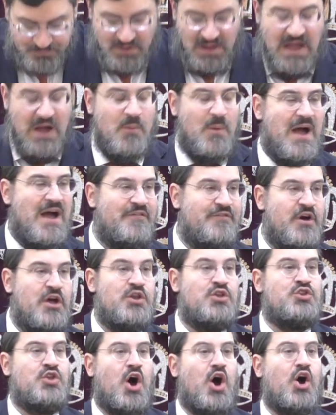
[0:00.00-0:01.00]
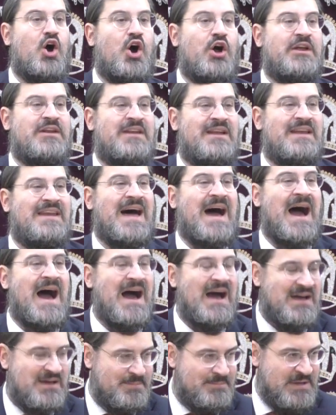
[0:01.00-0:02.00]
However, nochoin
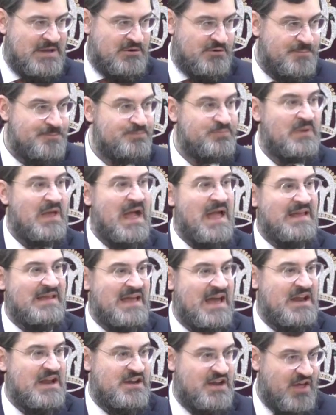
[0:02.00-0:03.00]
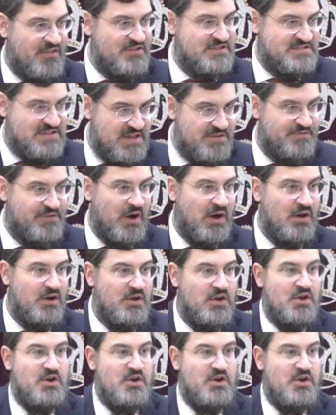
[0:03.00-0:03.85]
lahachmir, and get another sefer.